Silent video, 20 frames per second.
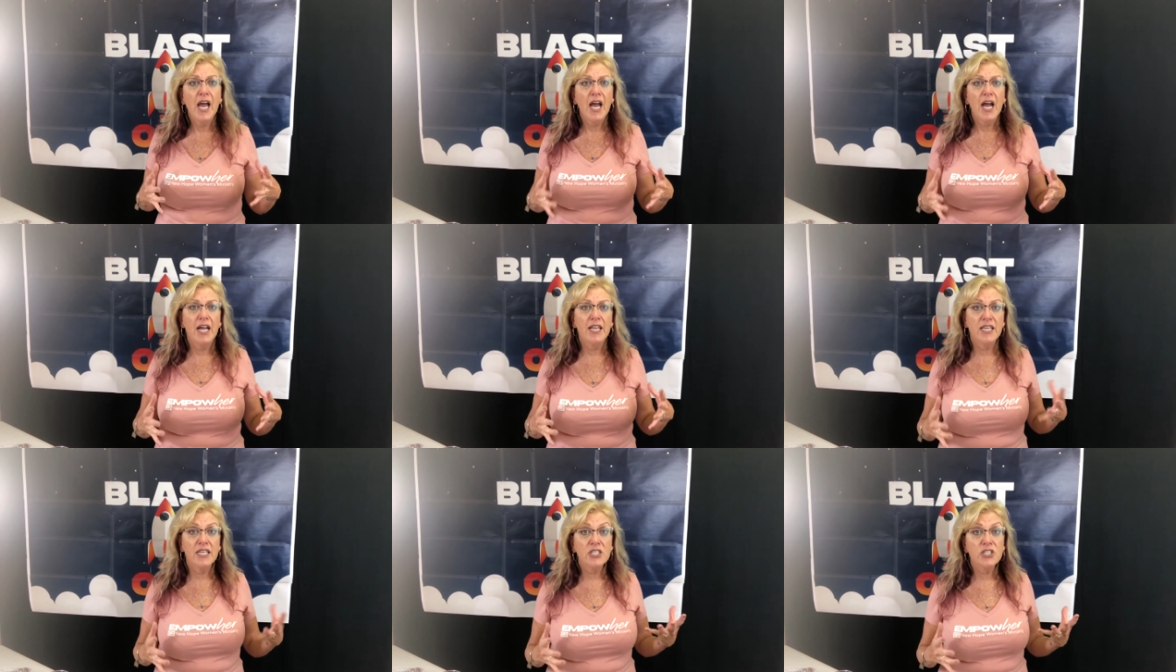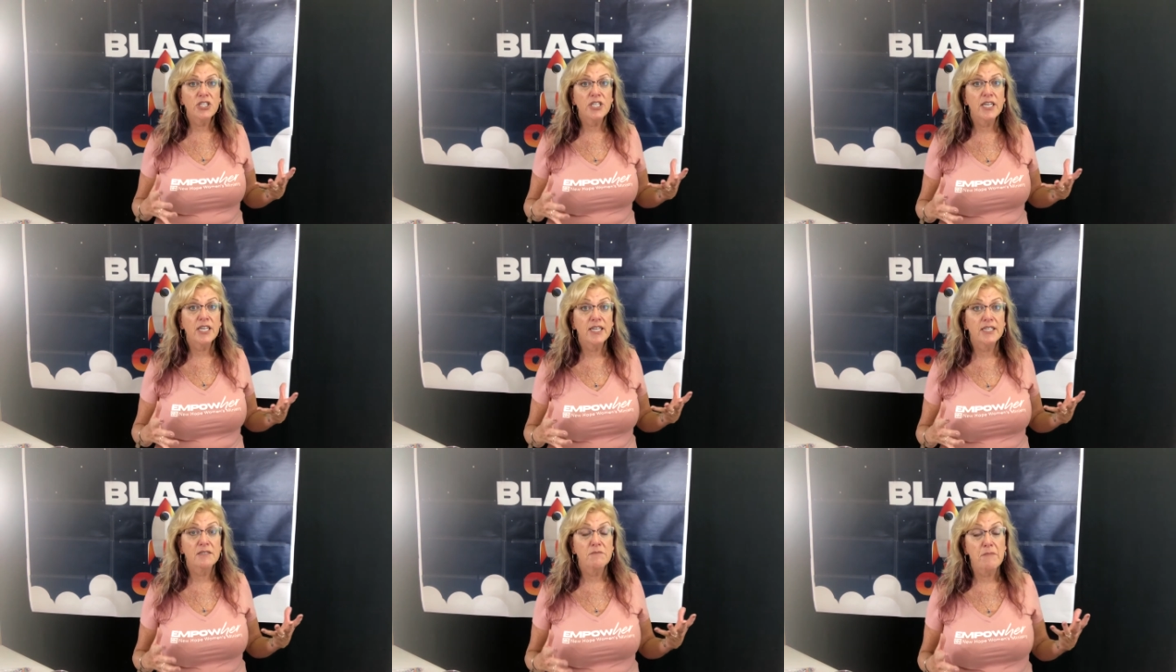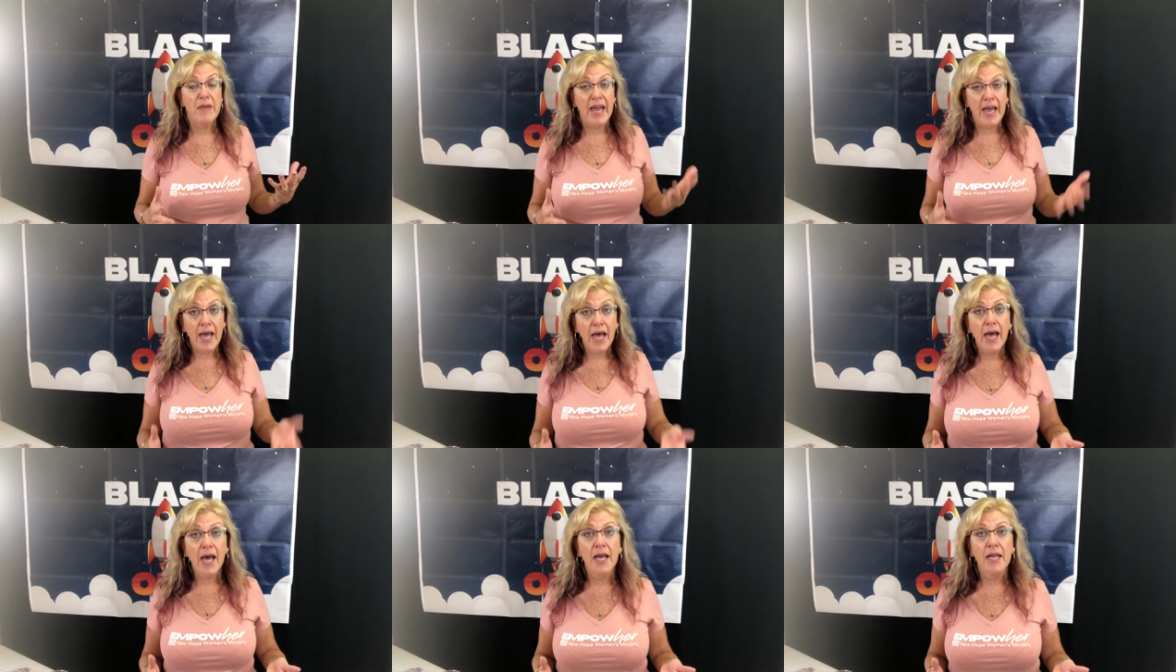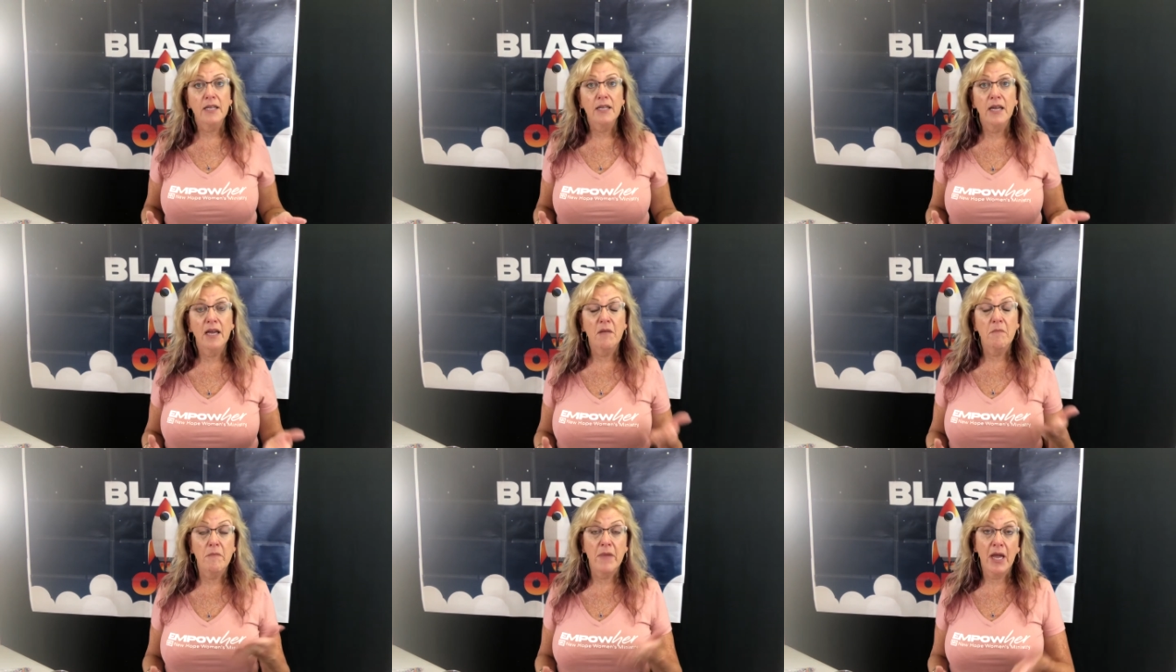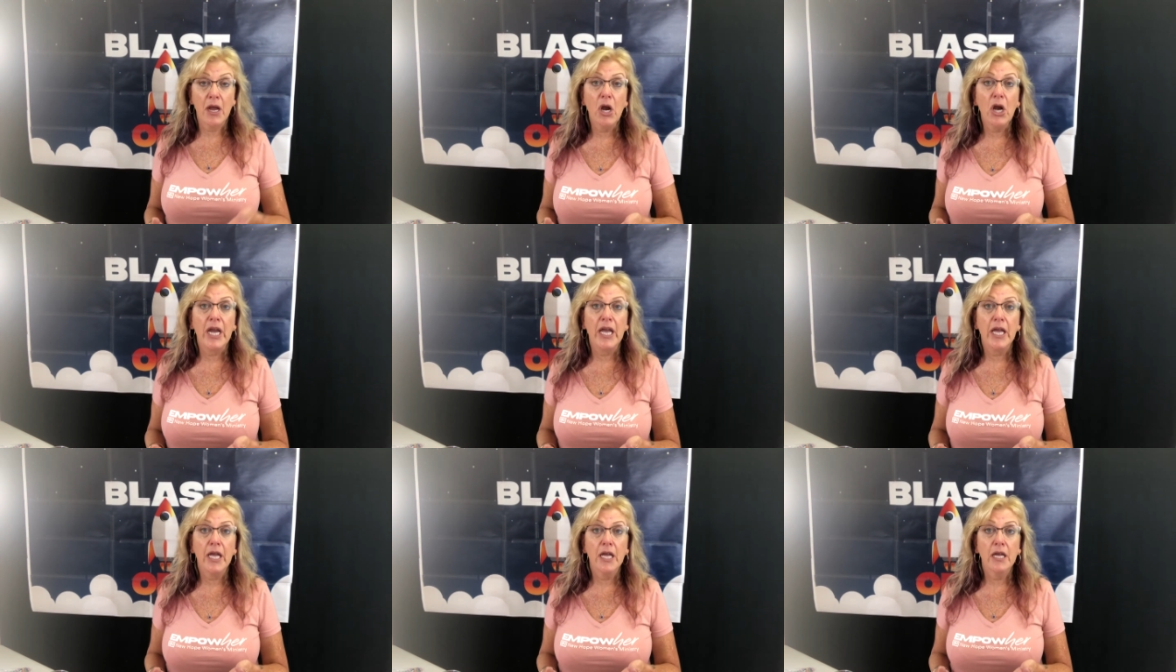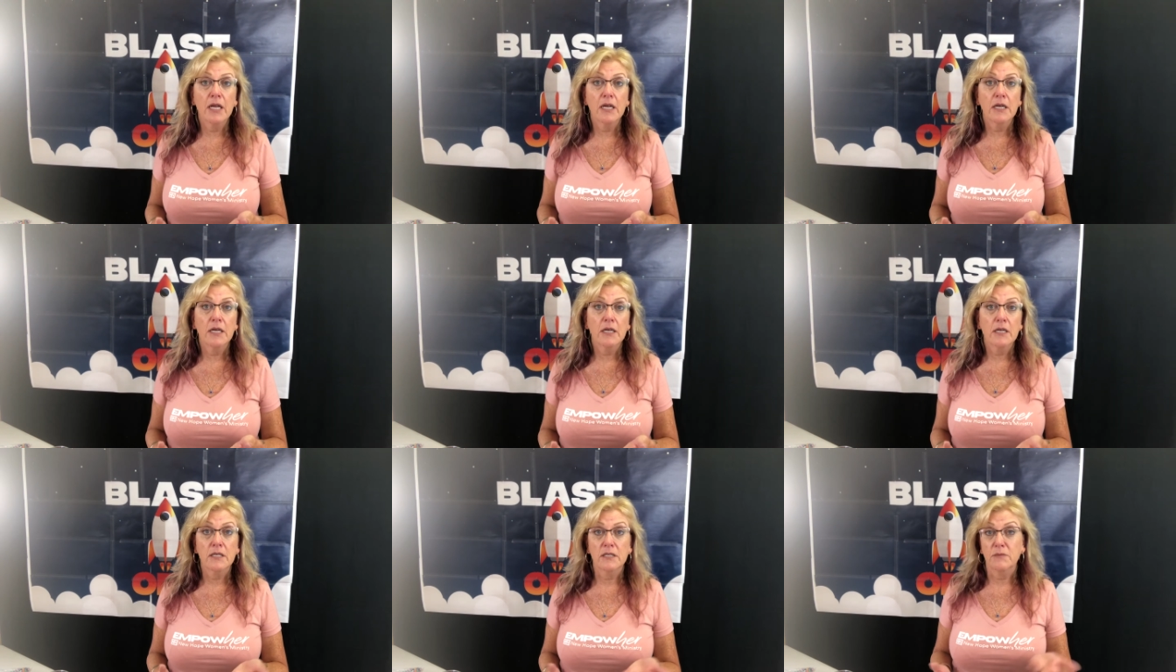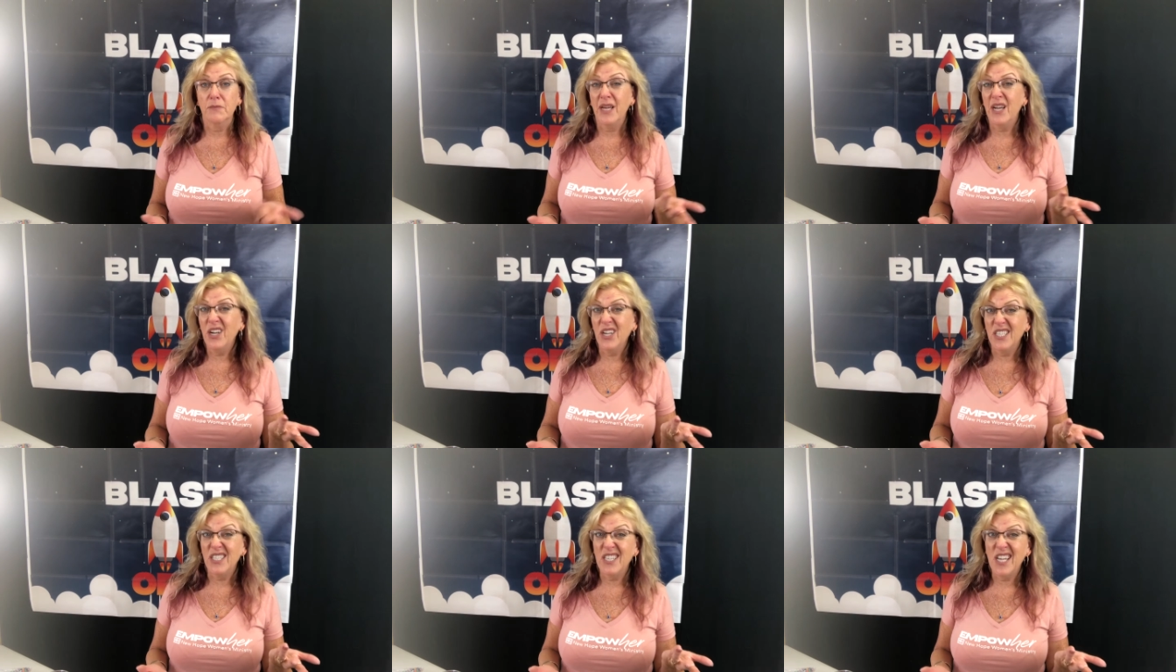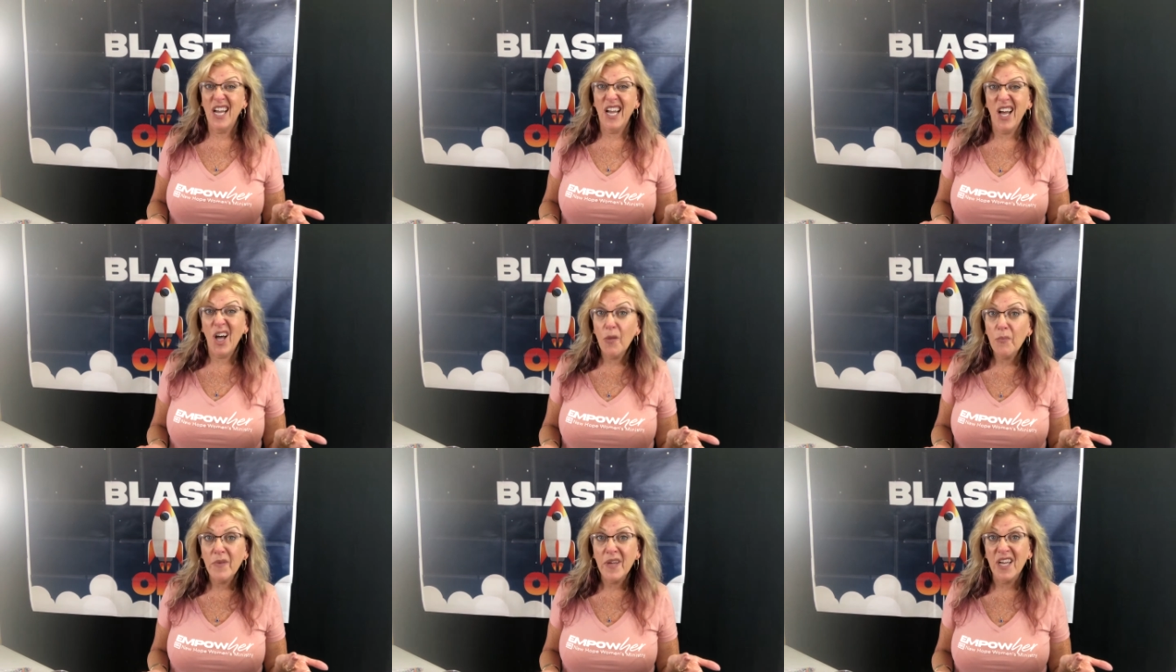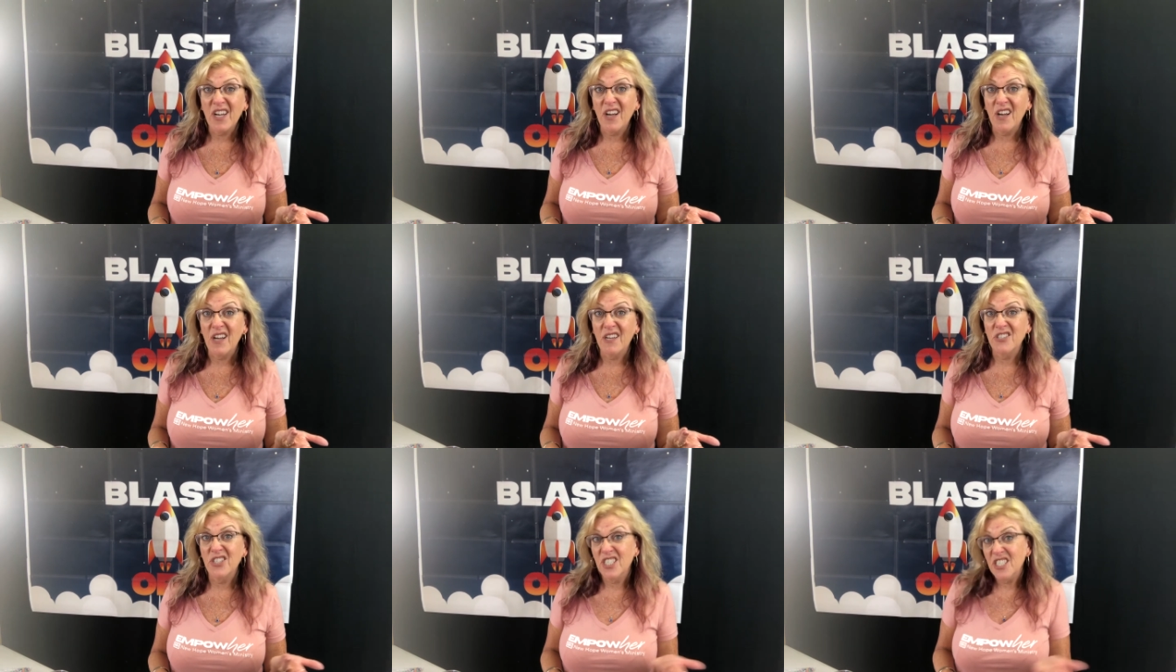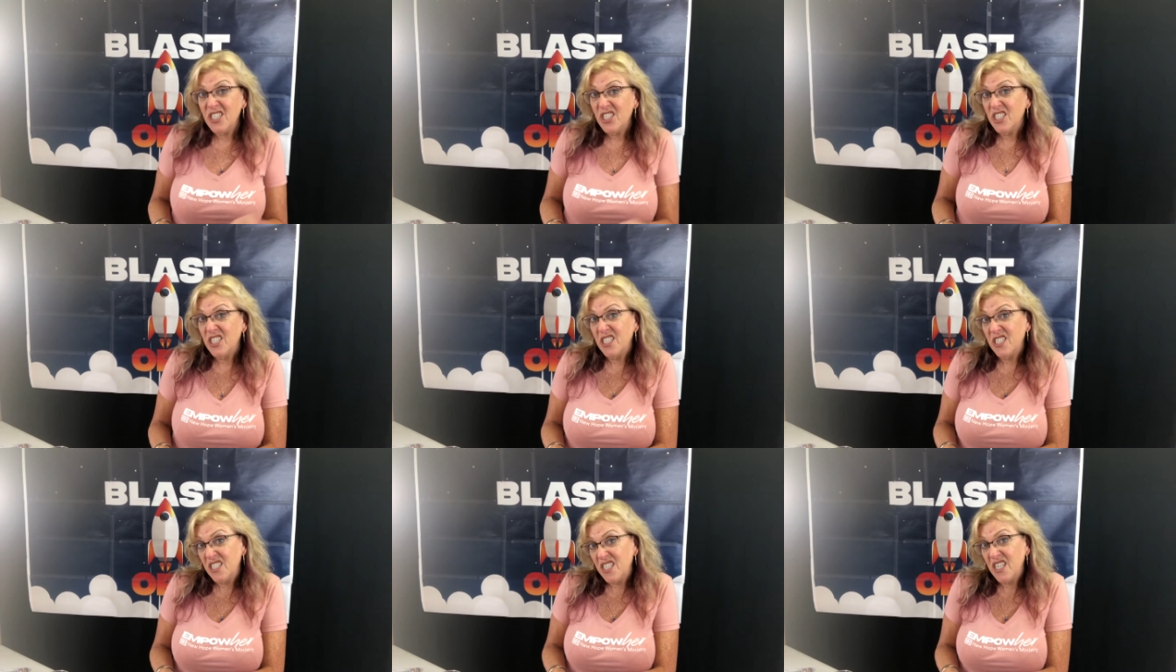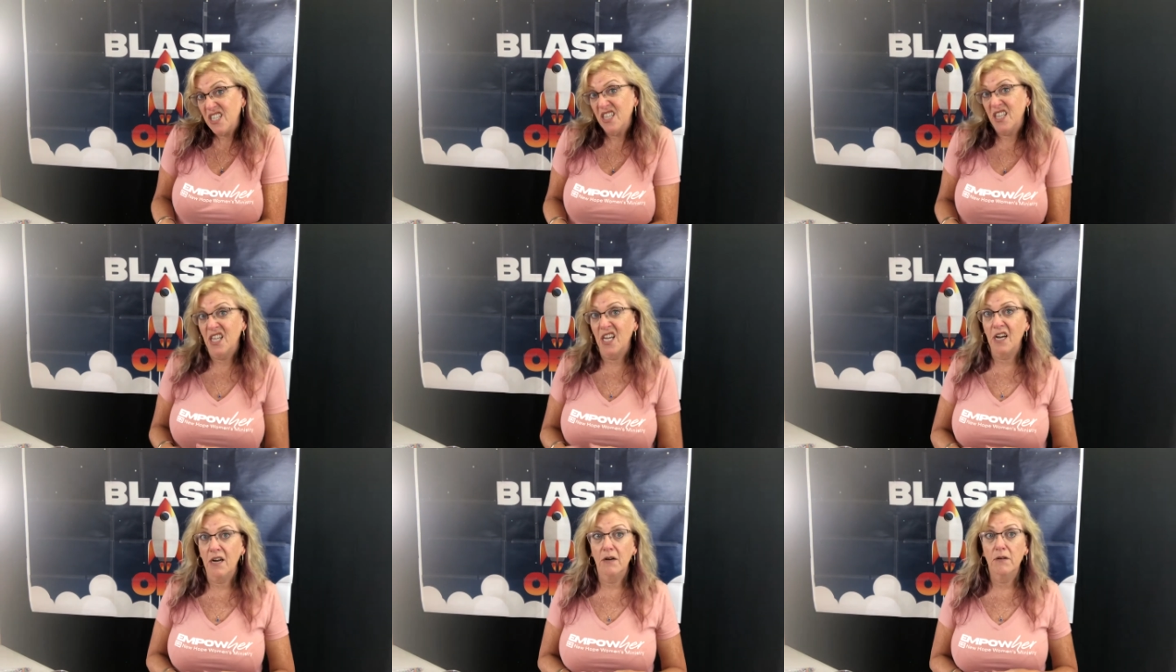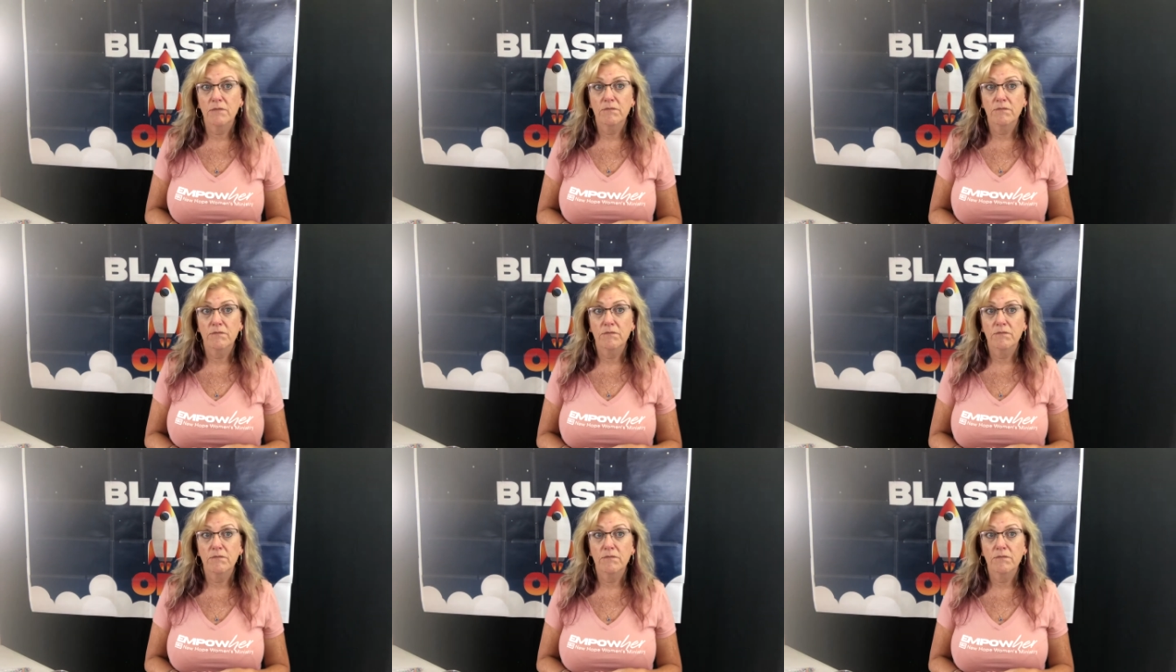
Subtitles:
And then she gets mad at Mary because Mary's not helping at all. She's just sitting there.